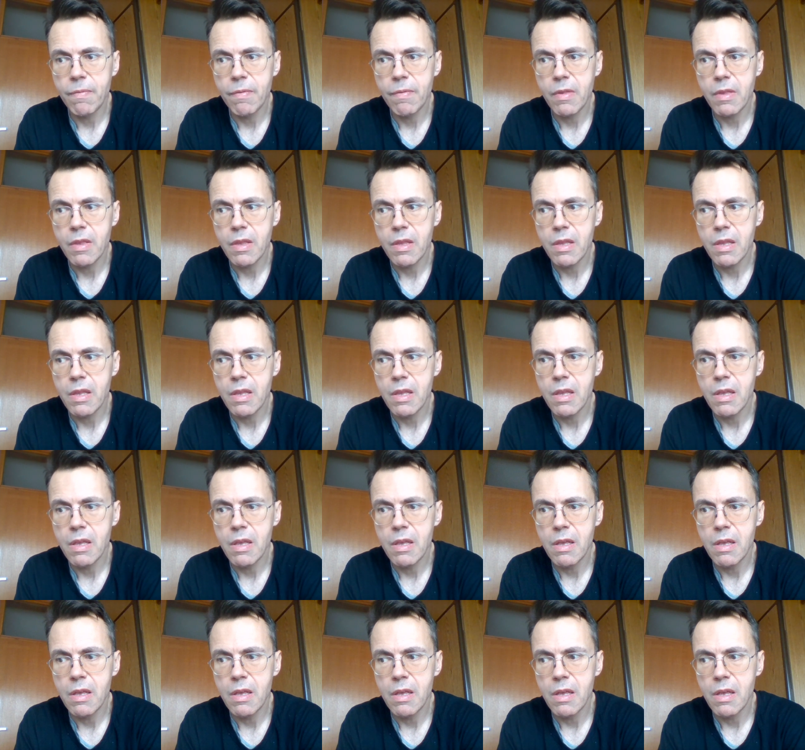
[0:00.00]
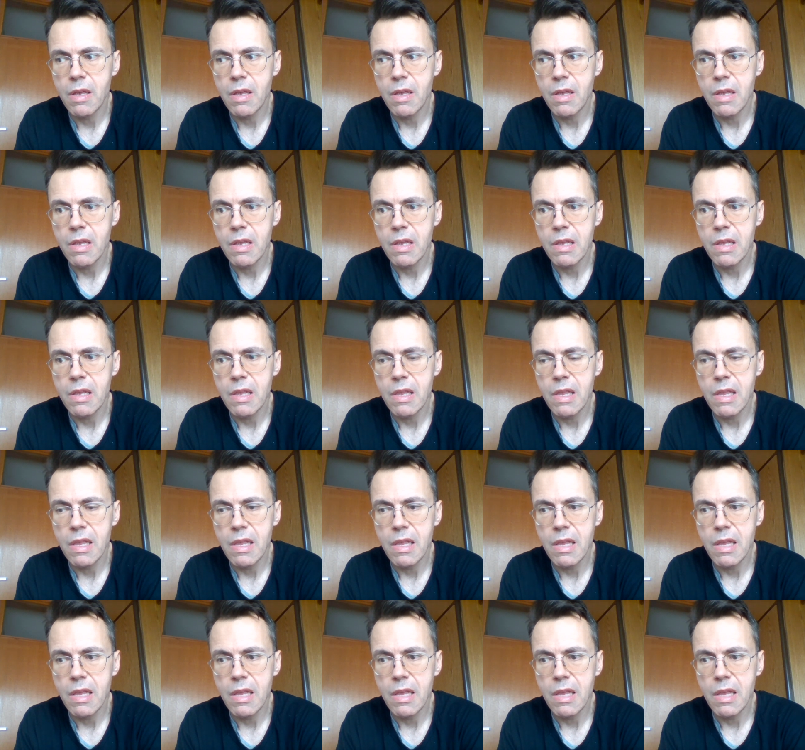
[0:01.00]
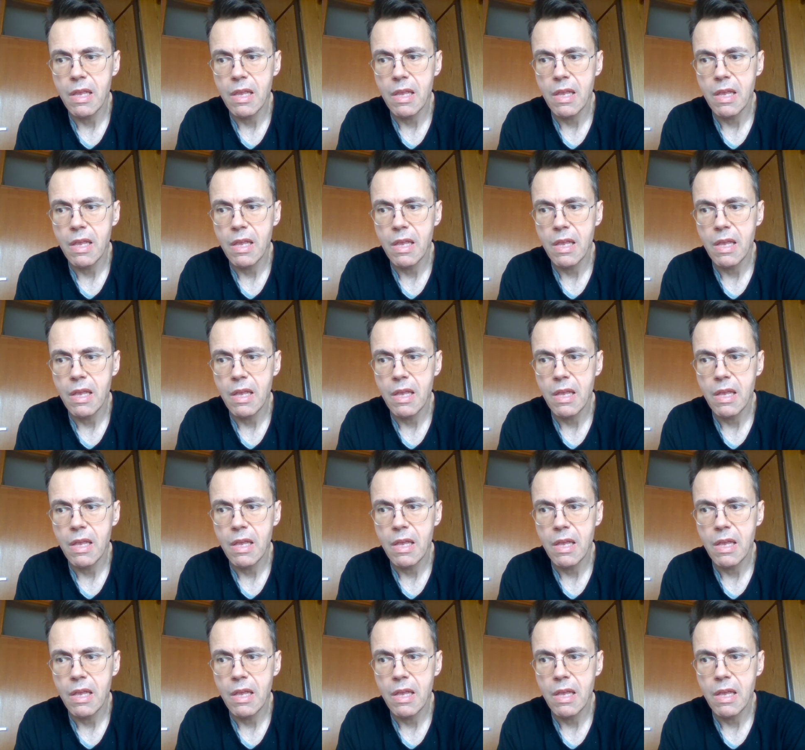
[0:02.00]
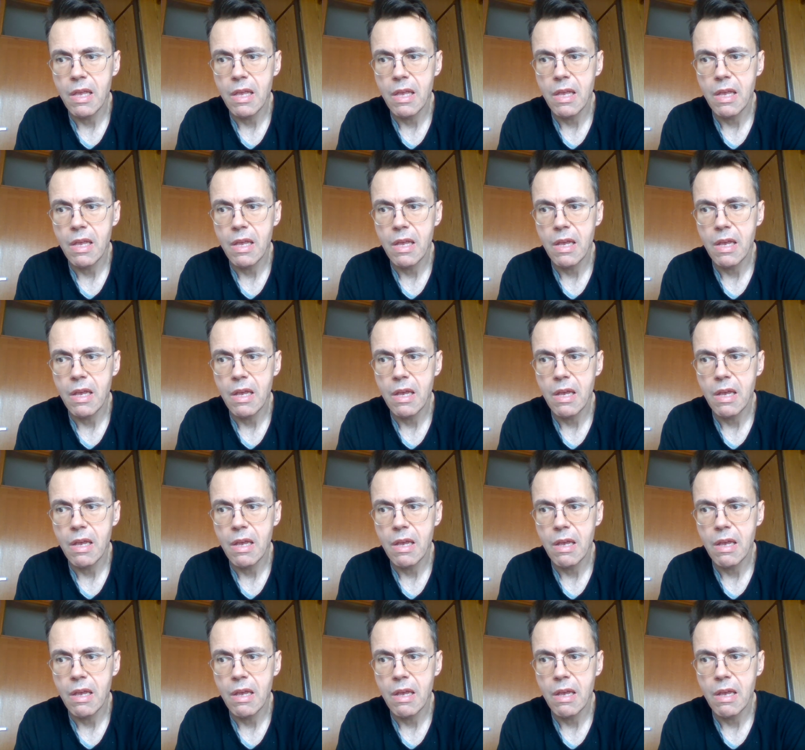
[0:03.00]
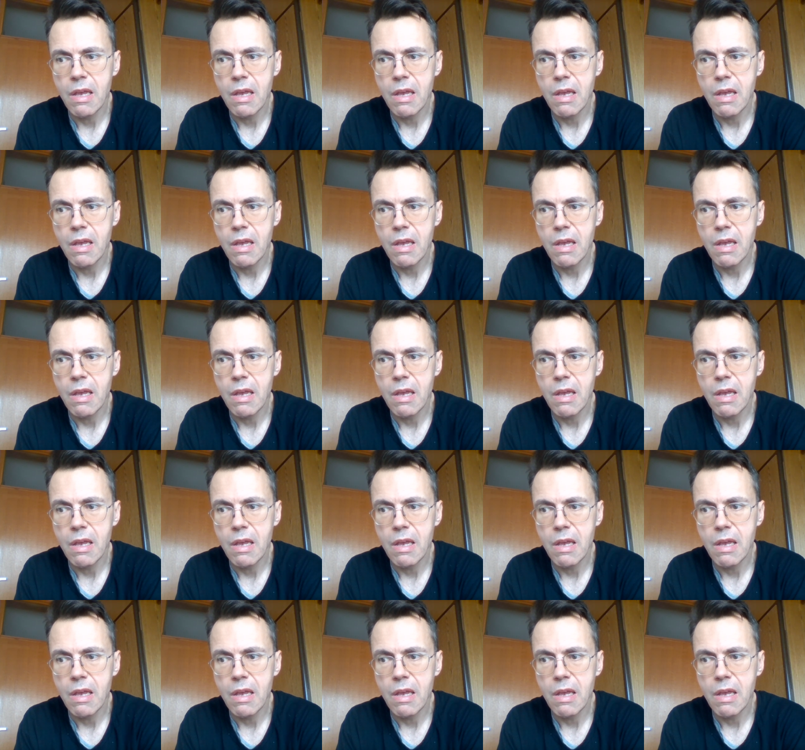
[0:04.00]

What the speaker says: [no speech]